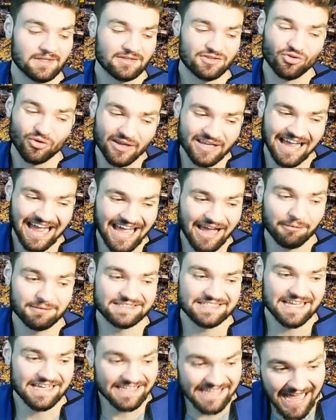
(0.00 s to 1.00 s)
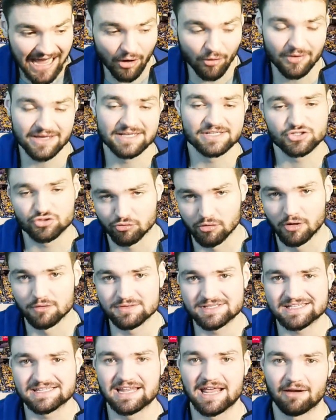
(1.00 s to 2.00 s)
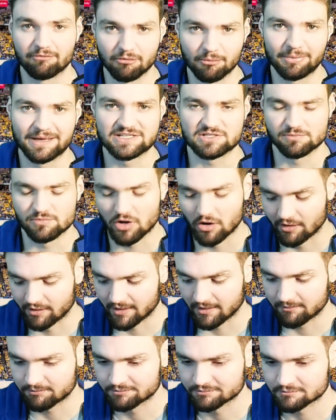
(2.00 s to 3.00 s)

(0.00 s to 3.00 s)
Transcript: The only guy I would take out is DeRozan and I'd replace him with Harden.